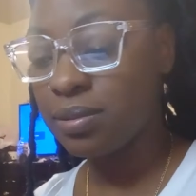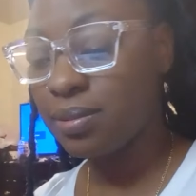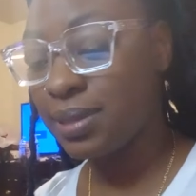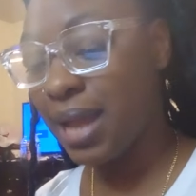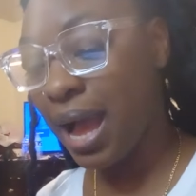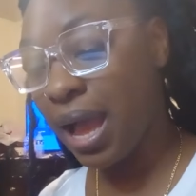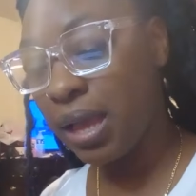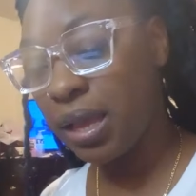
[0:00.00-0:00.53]

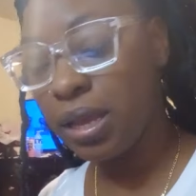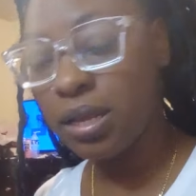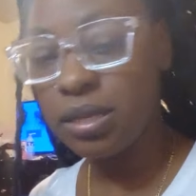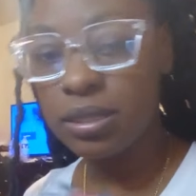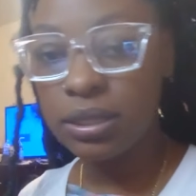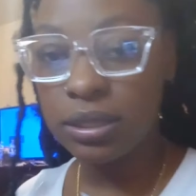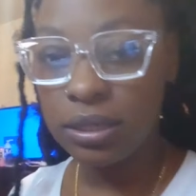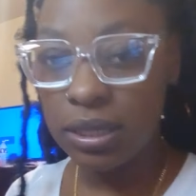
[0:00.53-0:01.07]
lying,
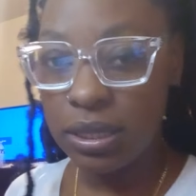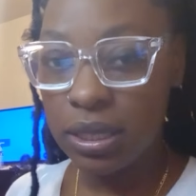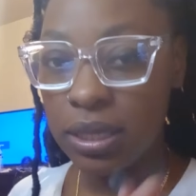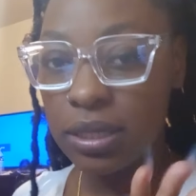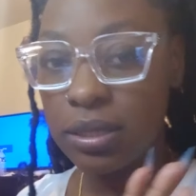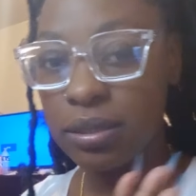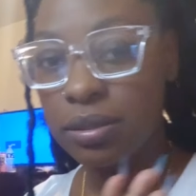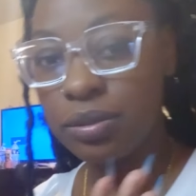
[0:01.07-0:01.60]

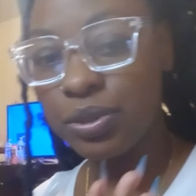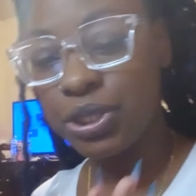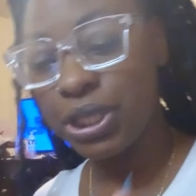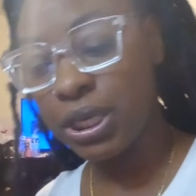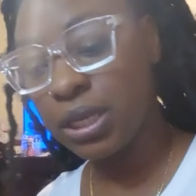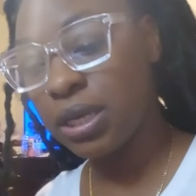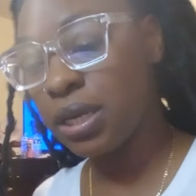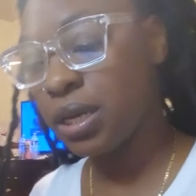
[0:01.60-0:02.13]
sneaking,
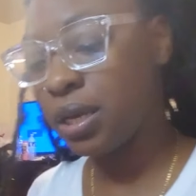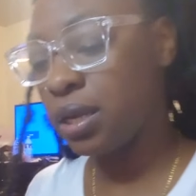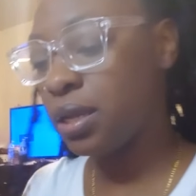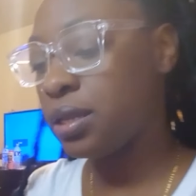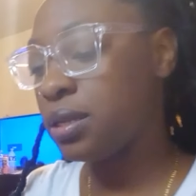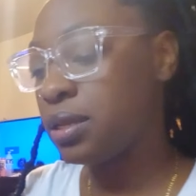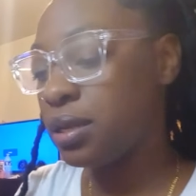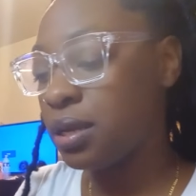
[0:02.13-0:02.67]

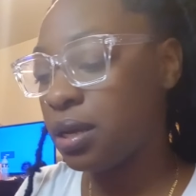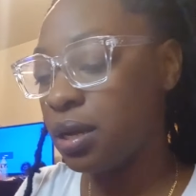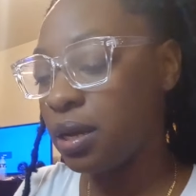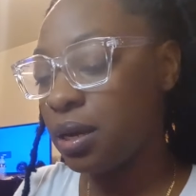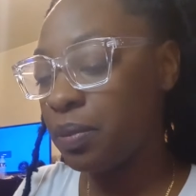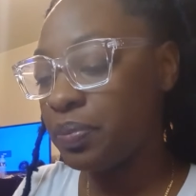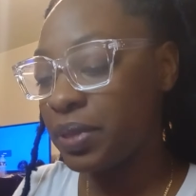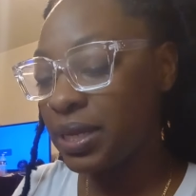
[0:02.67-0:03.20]
cheating,
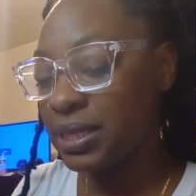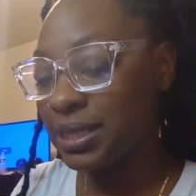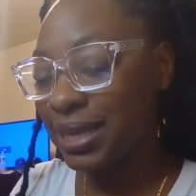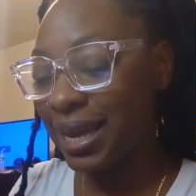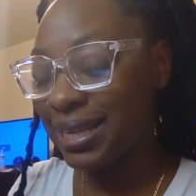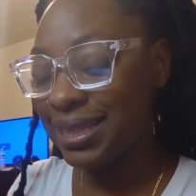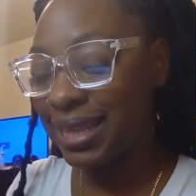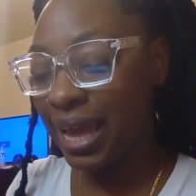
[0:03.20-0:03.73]
um, things
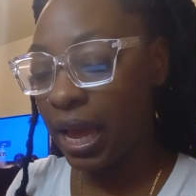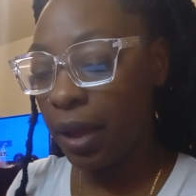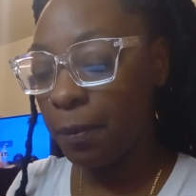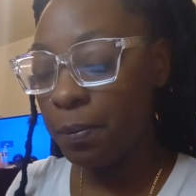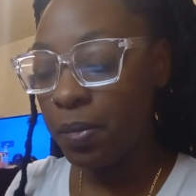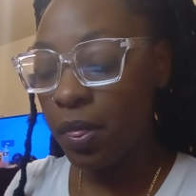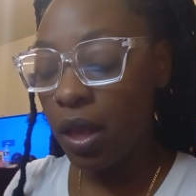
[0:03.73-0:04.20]
like that.